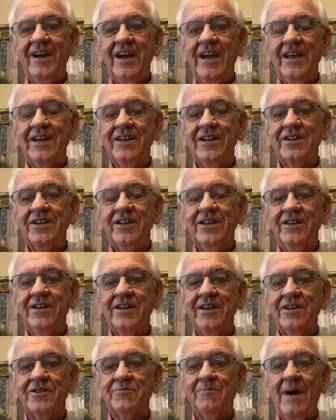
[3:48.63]
in, the, in
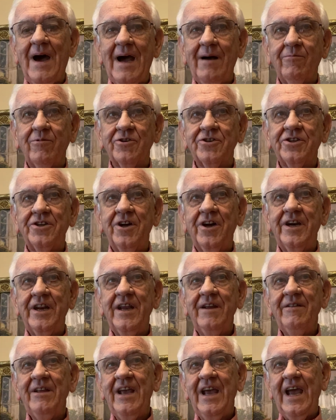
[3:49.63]
this Bible
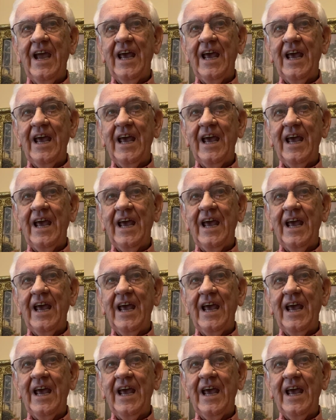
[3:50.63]
study.